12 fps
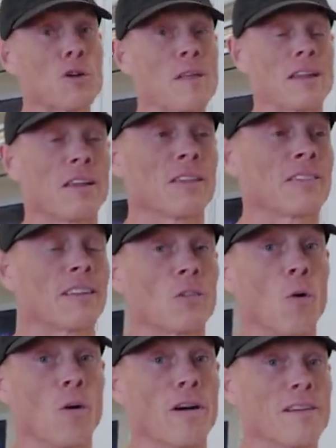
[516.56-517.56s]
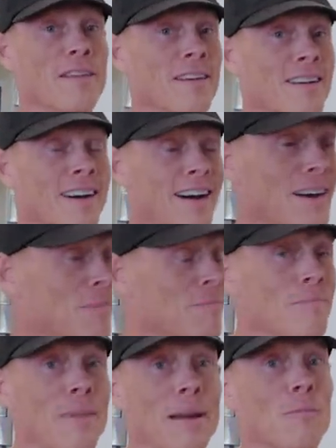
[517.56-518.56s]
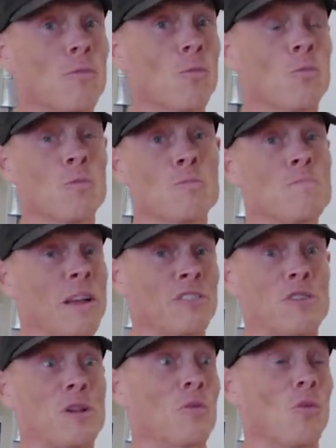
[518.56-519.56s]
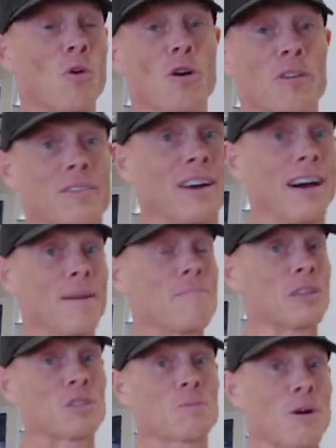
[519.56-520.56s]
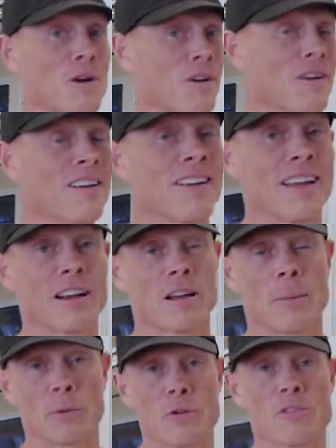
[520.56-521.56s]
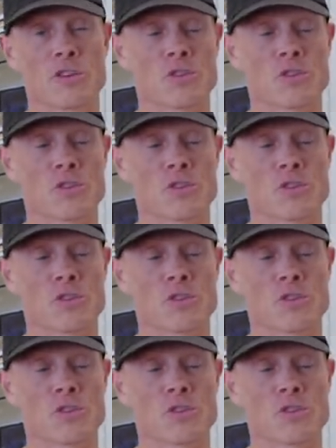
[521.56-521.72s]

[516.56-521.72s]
you who don't know who that is, that's Orrin, uh, my best friend in the world, uh, business partner, and a couple new